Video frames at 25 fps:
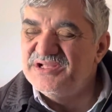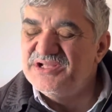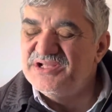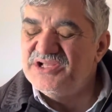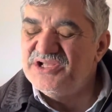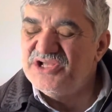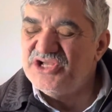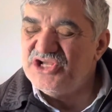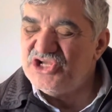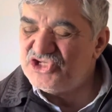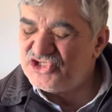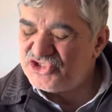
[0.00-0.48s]

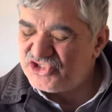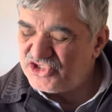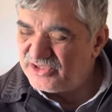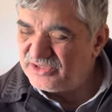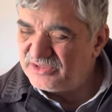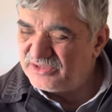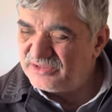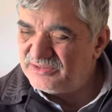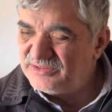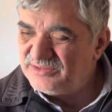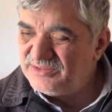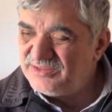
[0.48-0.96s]
itching,
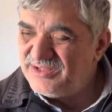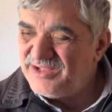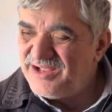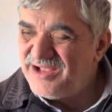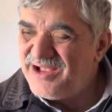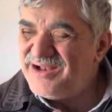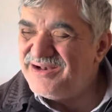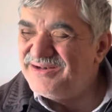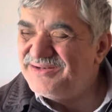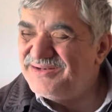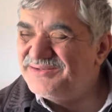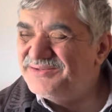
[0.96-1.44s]

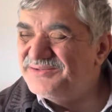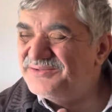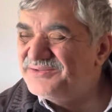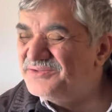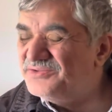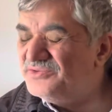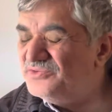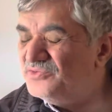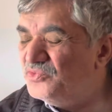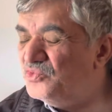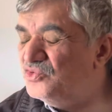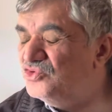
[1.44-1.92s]
and
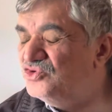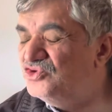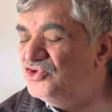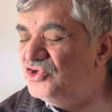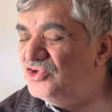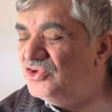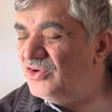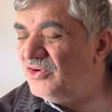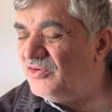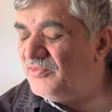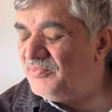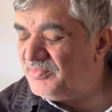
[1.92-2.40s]
oozing
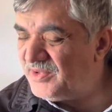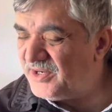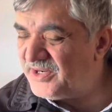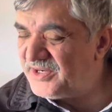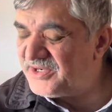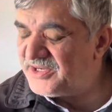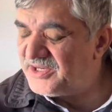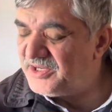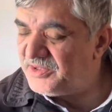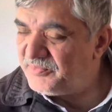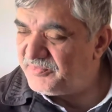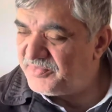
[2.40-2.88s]
of blood
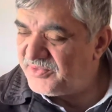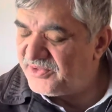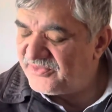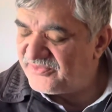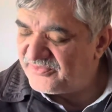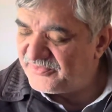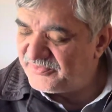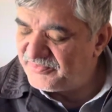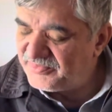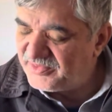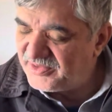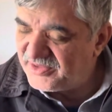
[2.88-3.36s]
and pint of
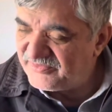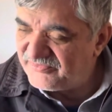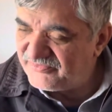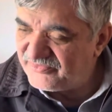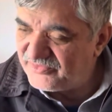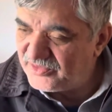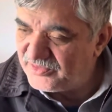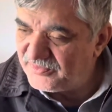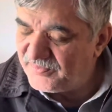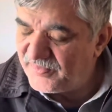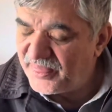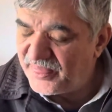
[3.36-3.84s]
blood from
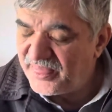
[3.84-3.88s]
him.